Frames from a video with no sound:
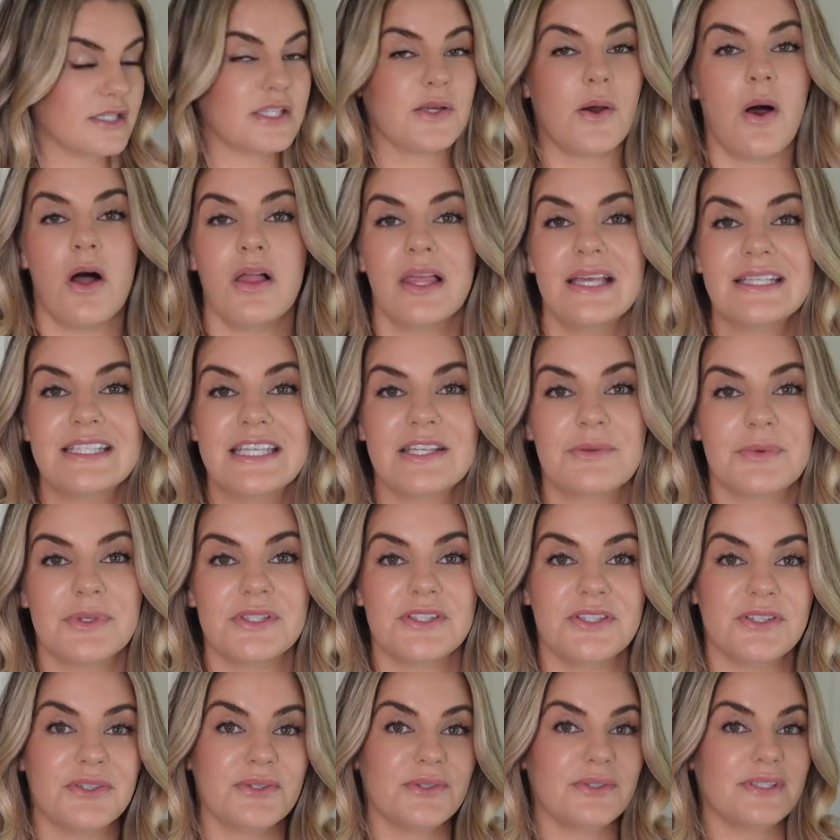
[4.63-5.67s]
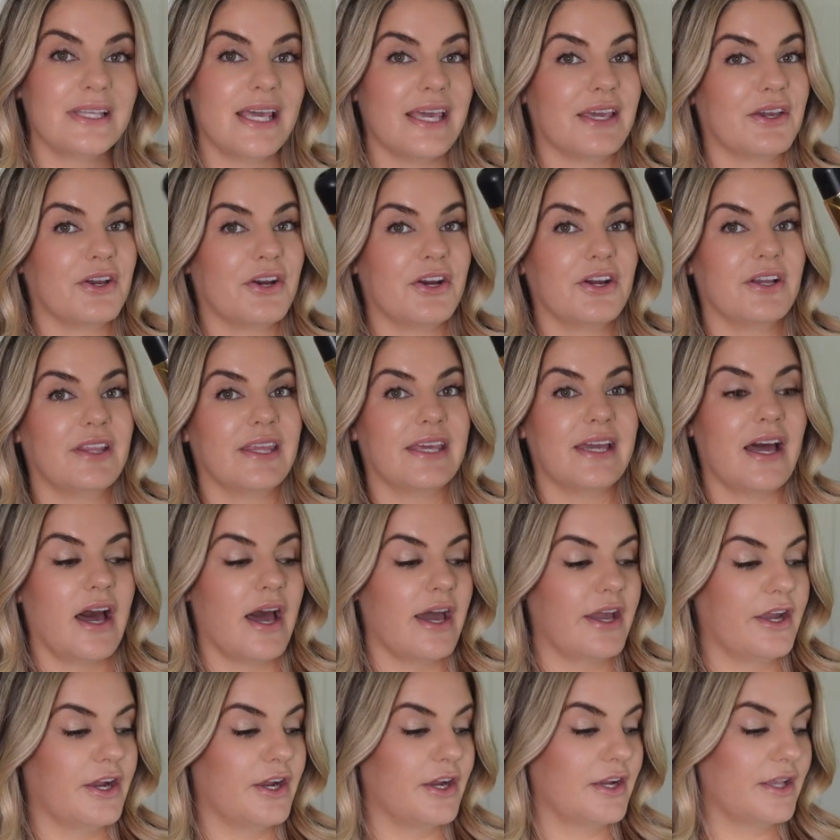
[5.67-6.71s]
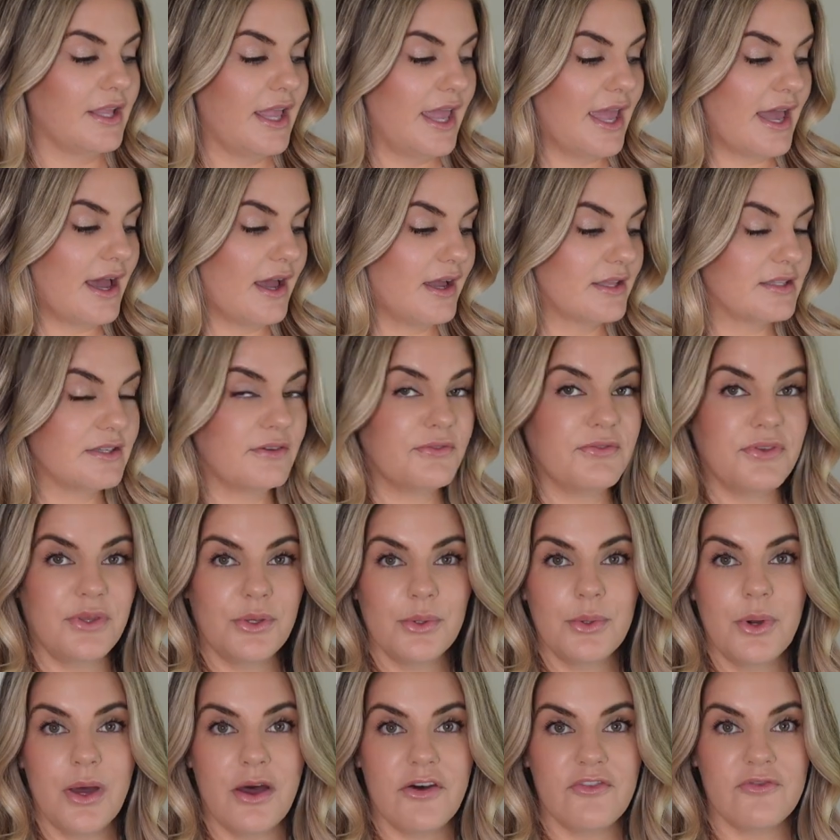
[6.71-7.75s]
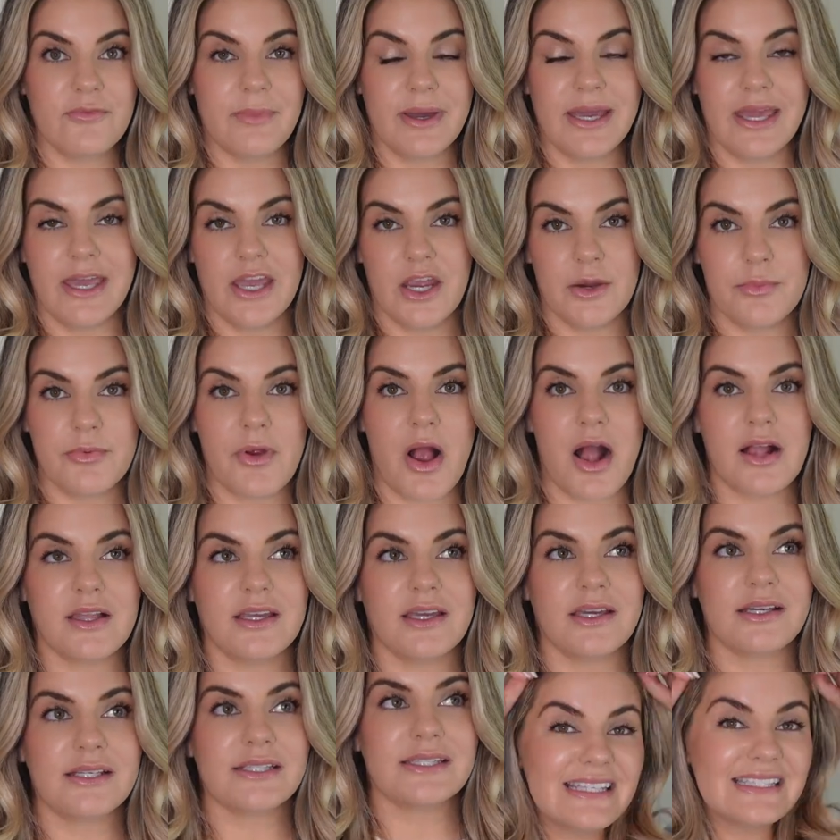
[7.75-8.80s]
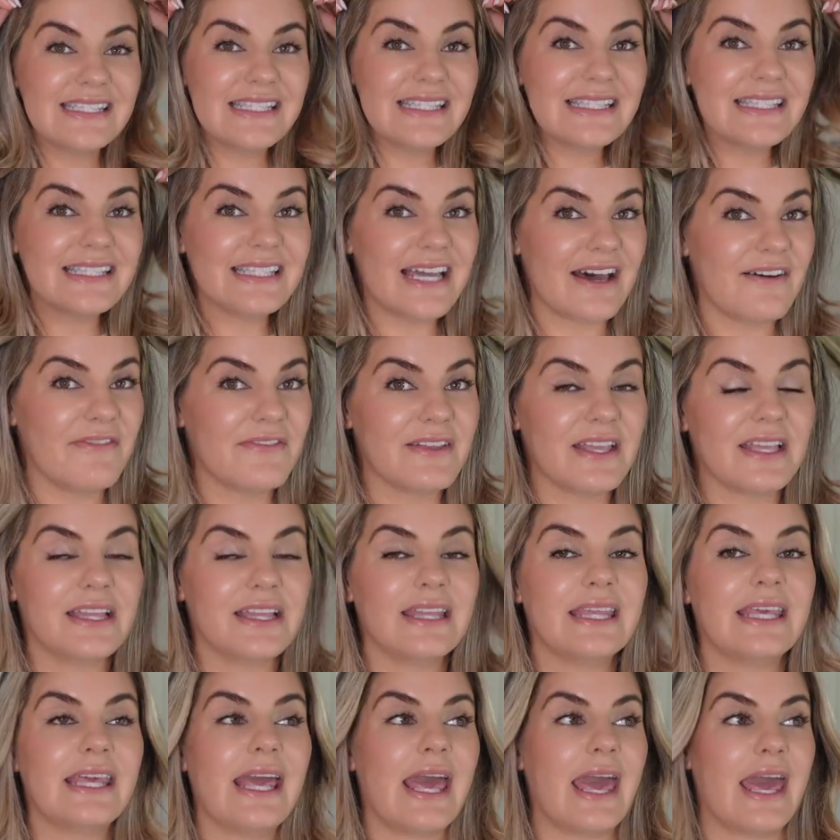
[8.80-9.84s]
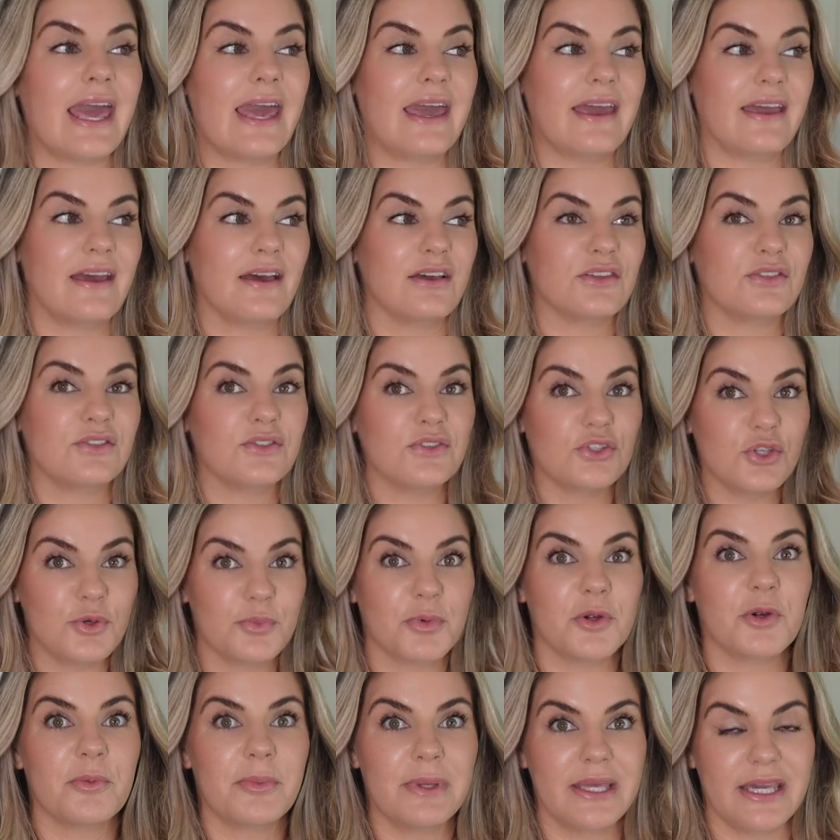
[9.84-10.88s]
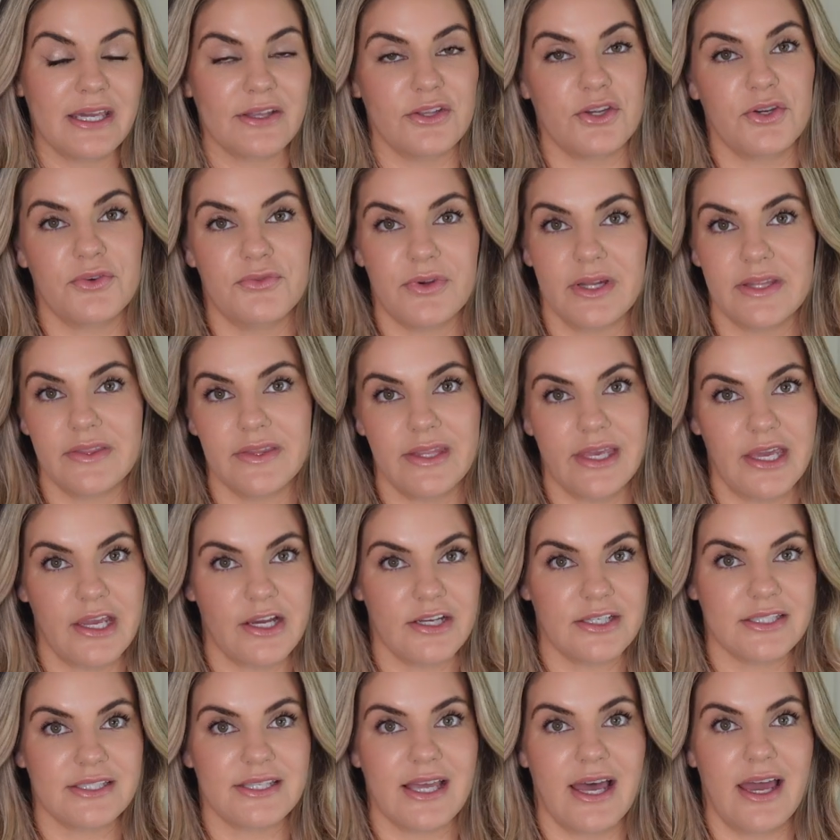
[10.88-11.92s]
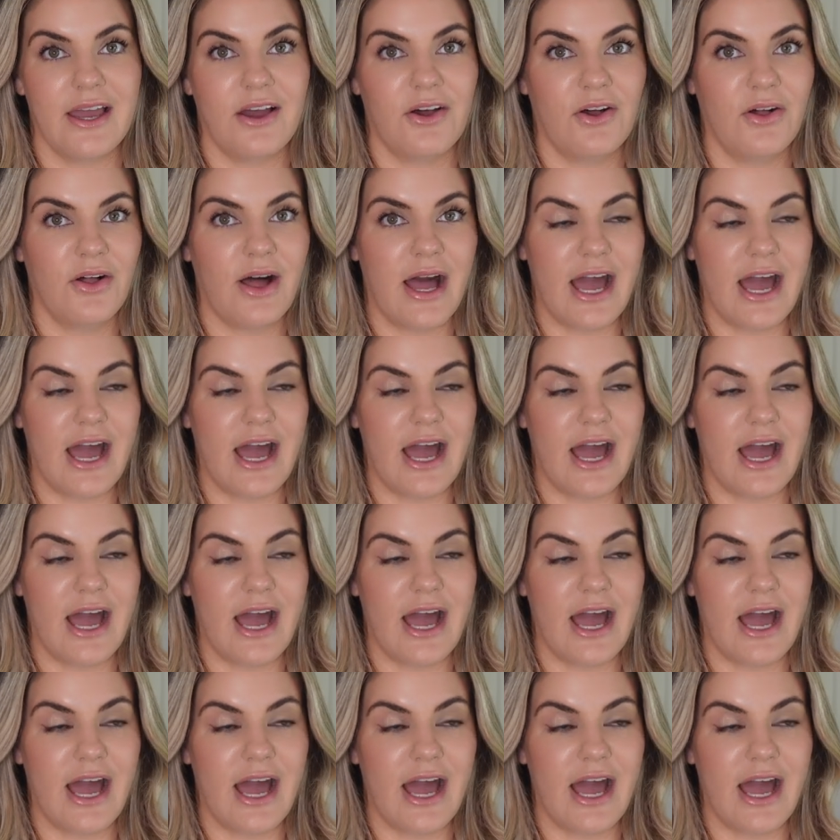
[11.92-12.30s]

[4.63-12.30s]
So all I did was use a curling iron and a few of my hair products. This is definitely a super beginner friendly hairstyle.